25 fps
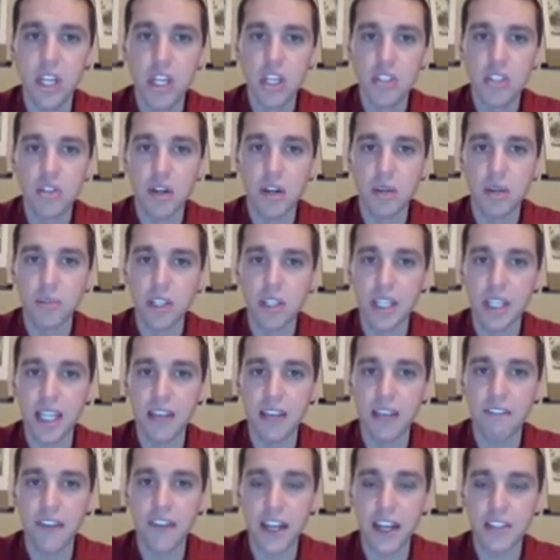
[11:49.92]
So I'm looking
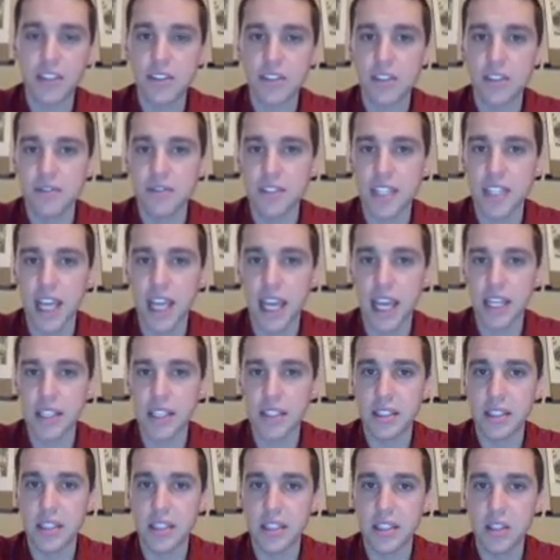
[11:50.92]
at factors of 10.
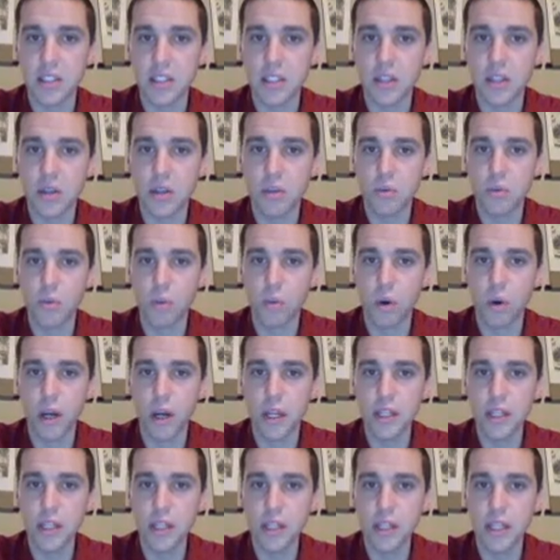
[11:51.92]

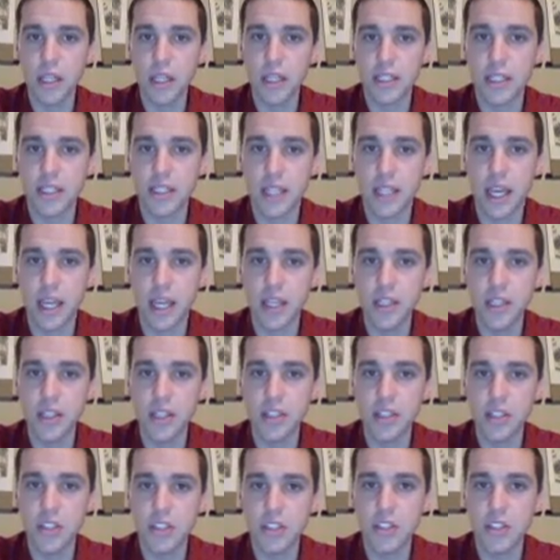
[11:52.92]
1 and 10,
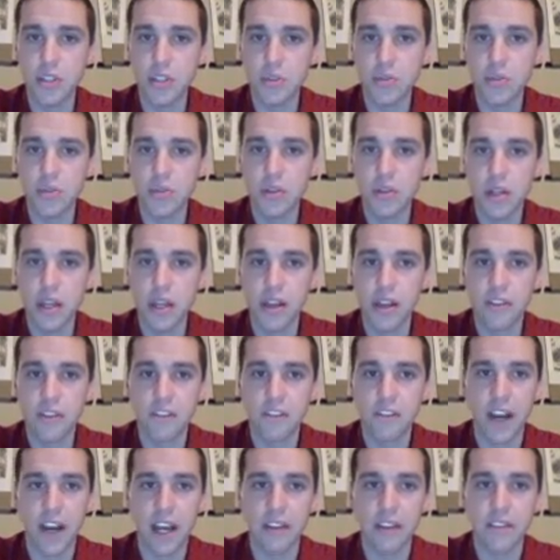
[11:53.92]
2 and
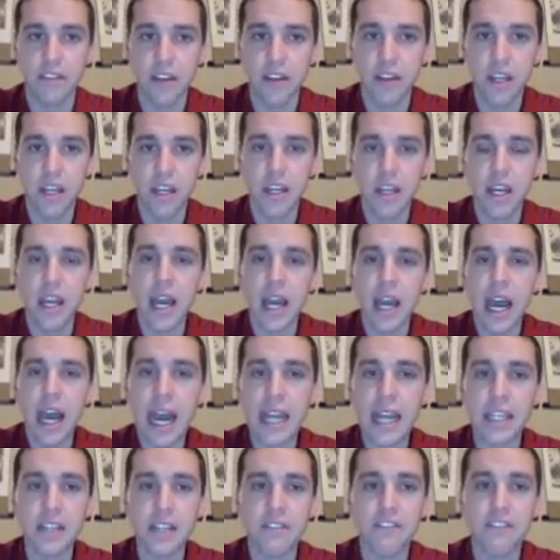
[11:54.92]
5.
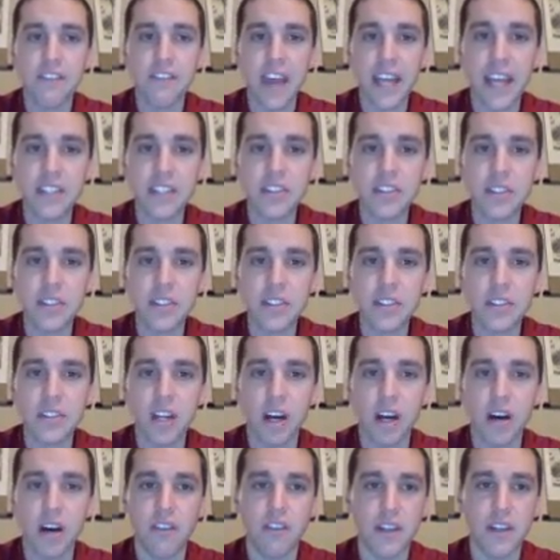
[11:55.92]
I need factors
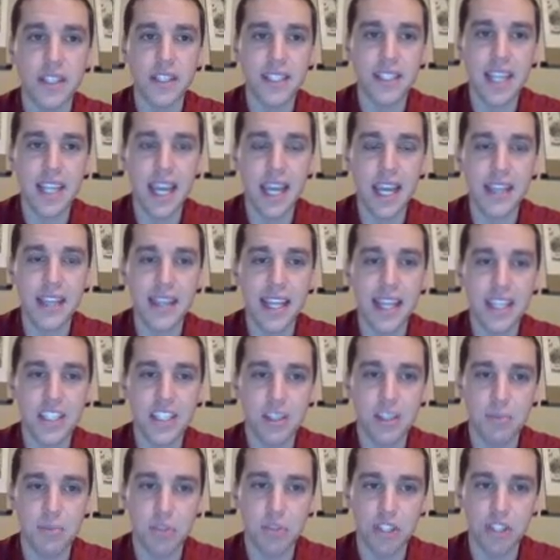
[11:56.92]
of 10 that
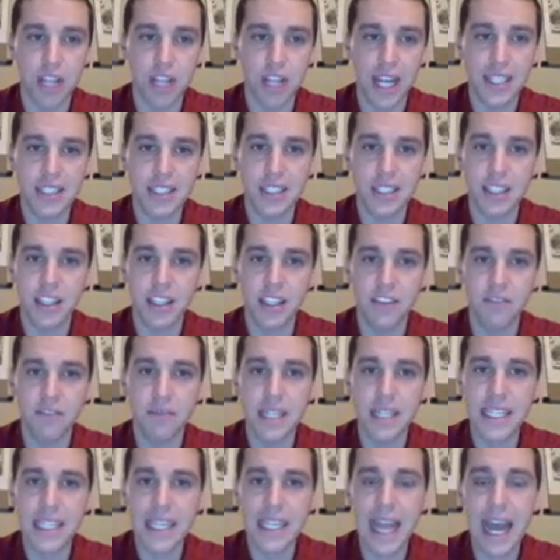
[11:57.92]
subtract to give
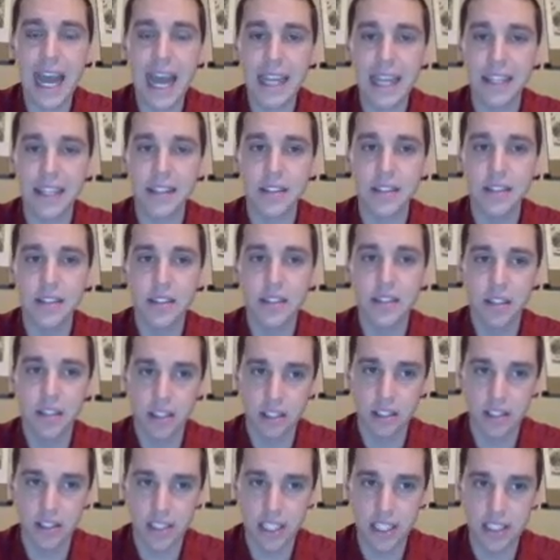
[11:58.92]
me 9,
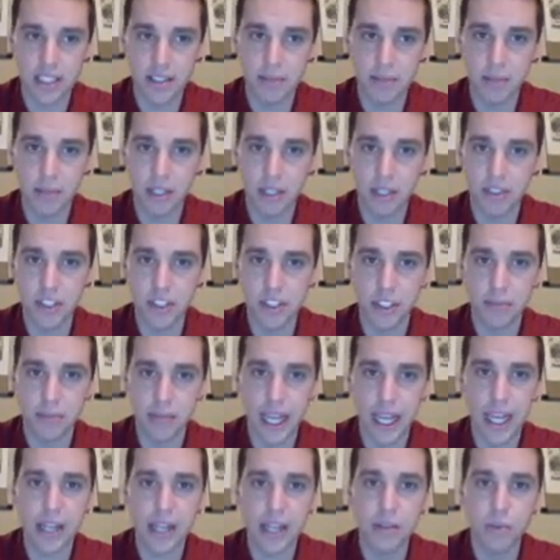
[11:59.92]
because that's the middle term,
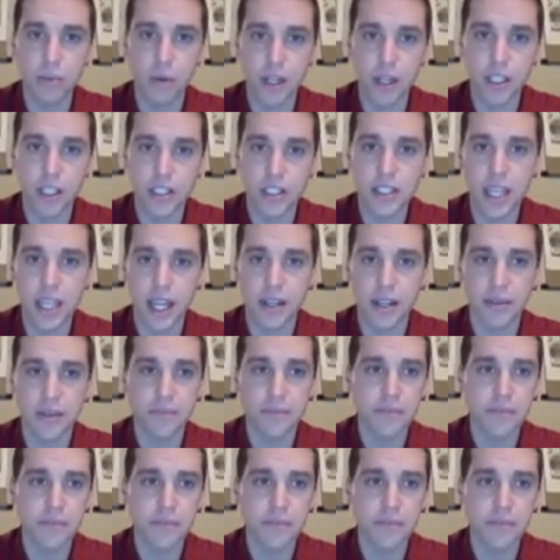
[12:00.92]
9, 1, and 10.